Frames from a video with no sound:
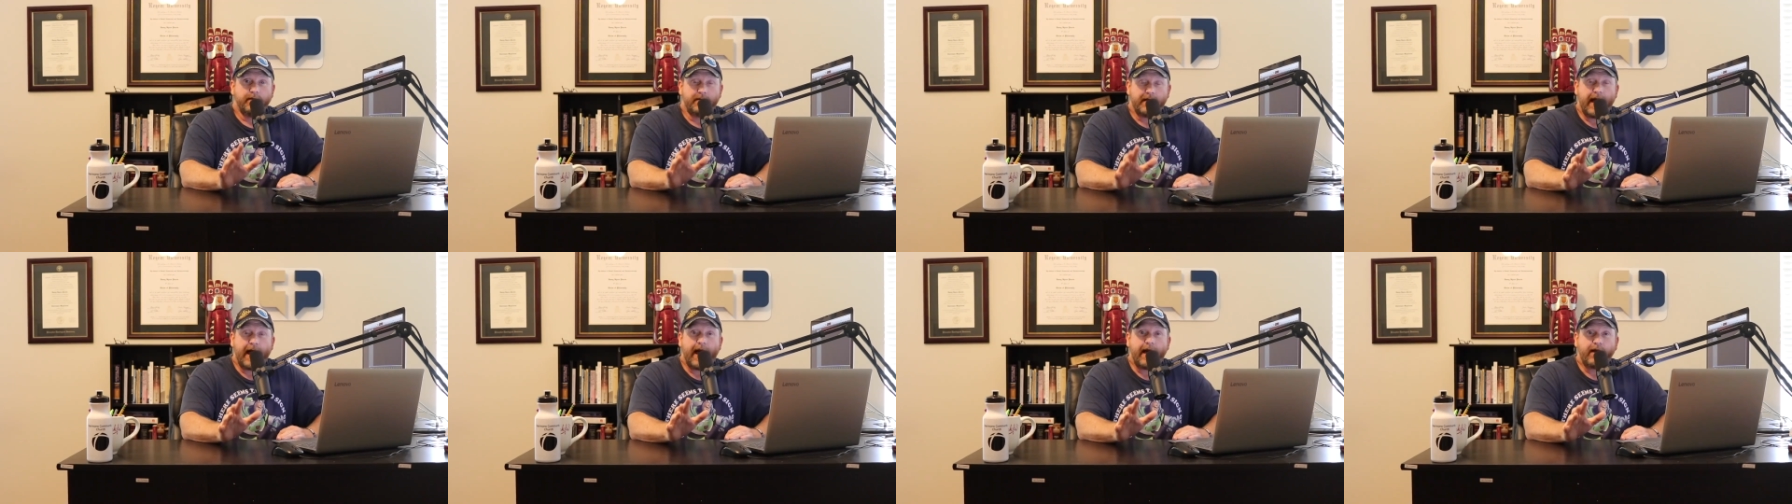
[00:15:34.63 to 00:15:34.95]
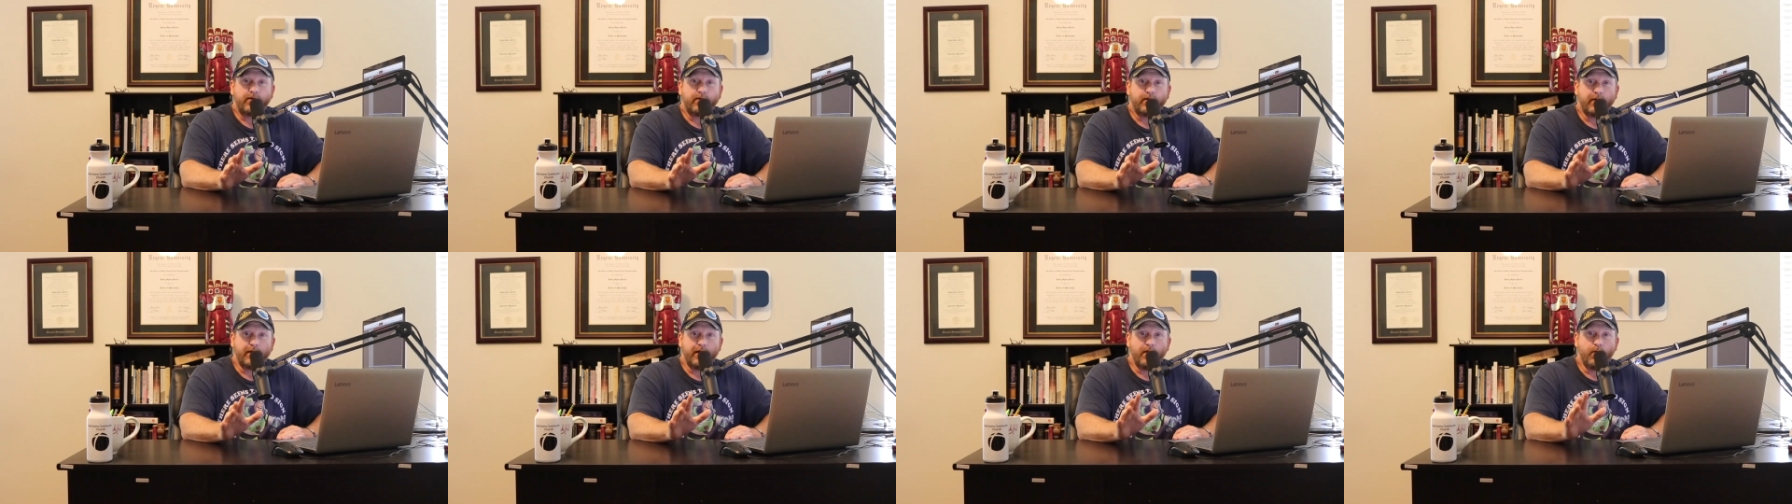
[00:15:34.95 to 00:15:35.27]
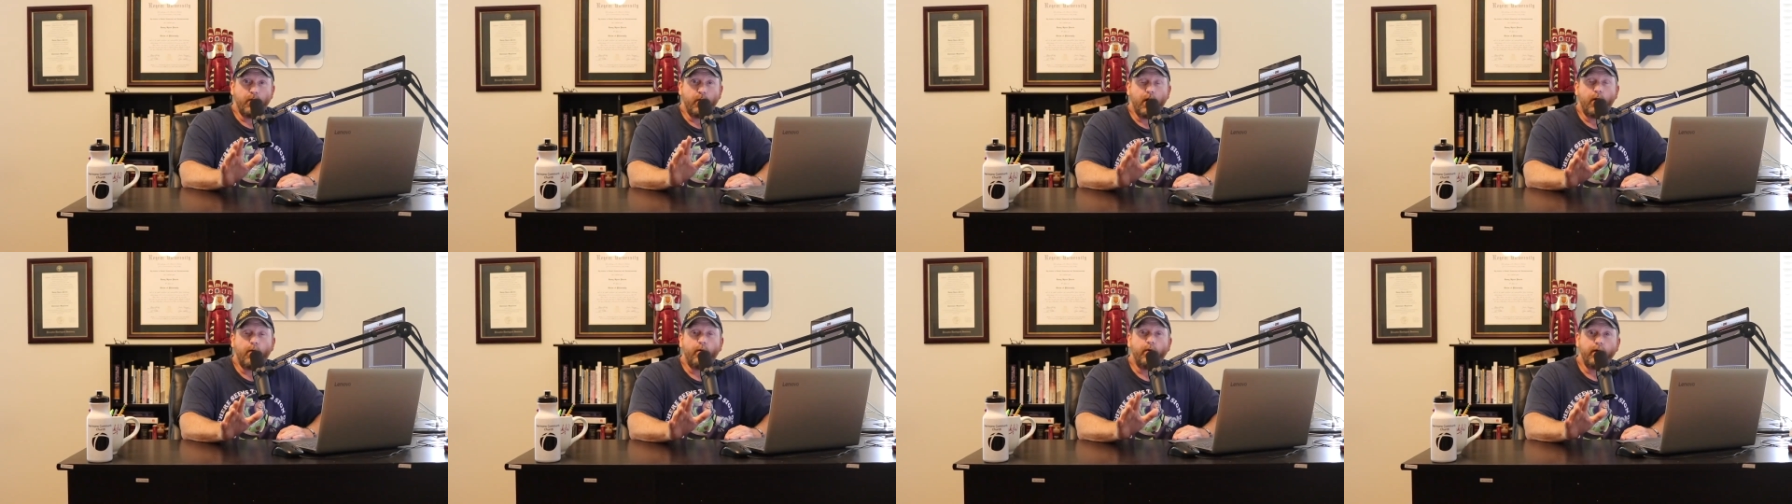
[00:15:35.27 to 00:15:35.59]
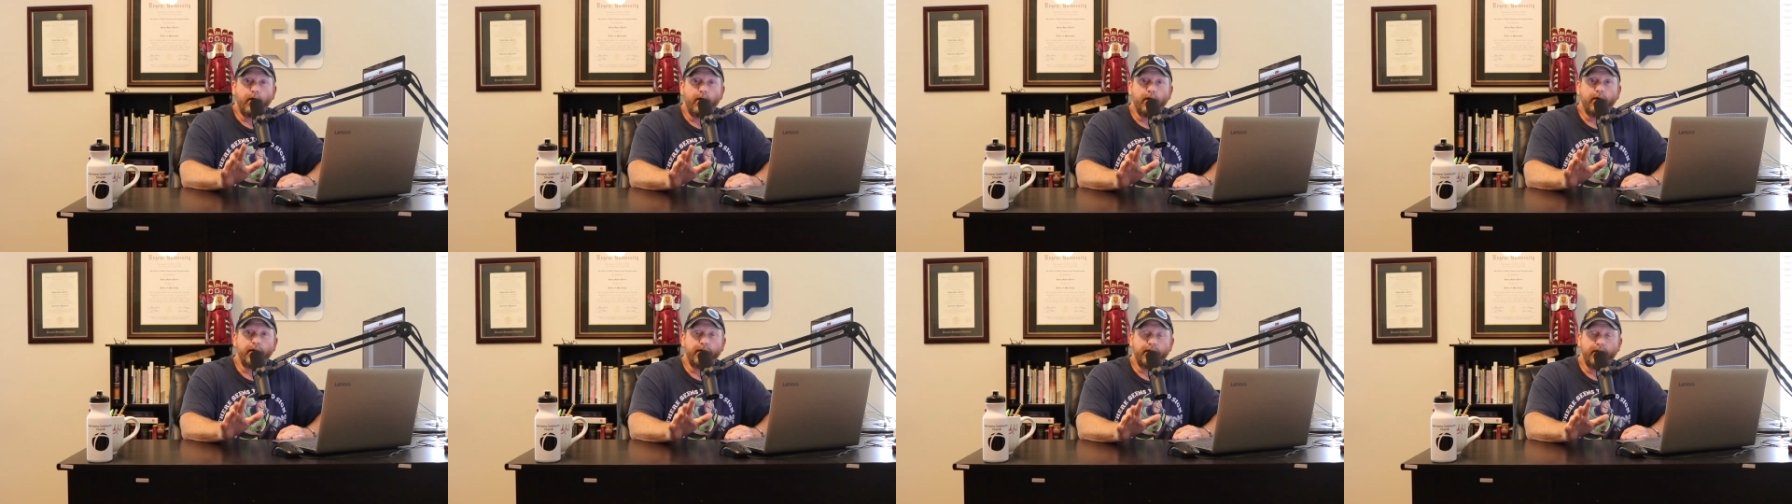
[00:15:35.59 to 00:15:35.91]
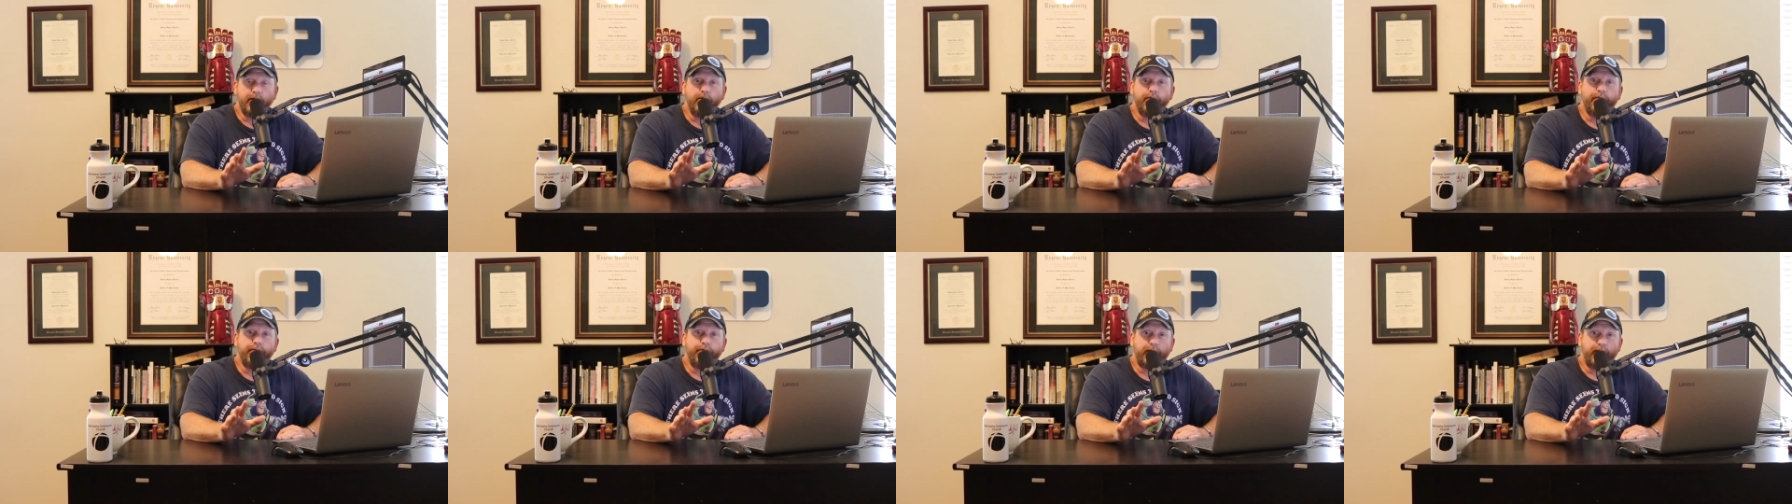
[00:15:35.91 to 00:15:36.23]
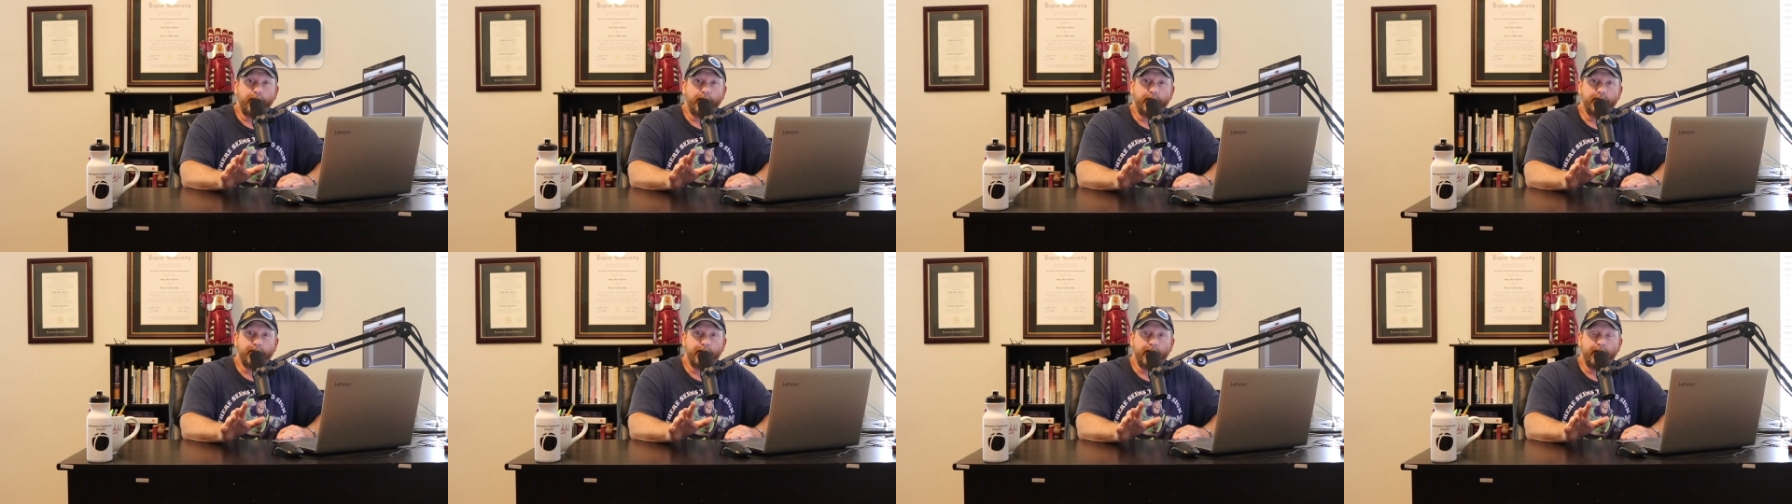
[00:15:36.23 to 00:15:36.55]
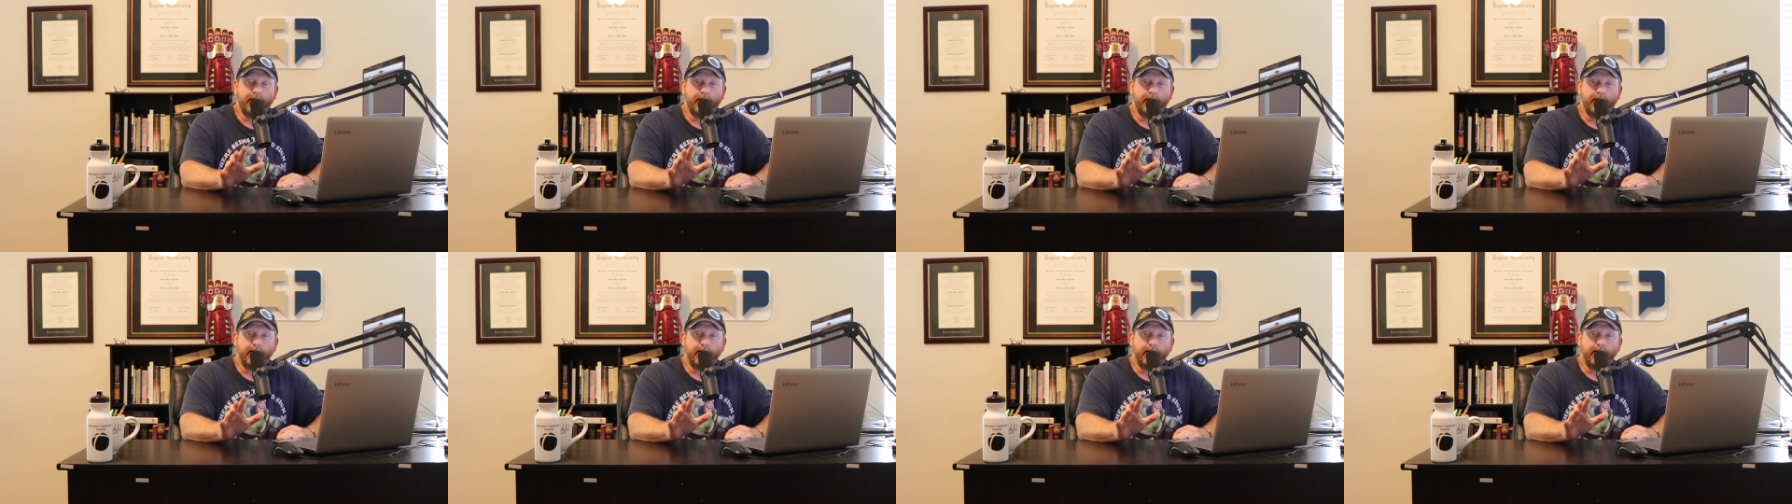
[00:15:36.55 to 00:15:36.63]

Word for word: is actually what we're going to do first.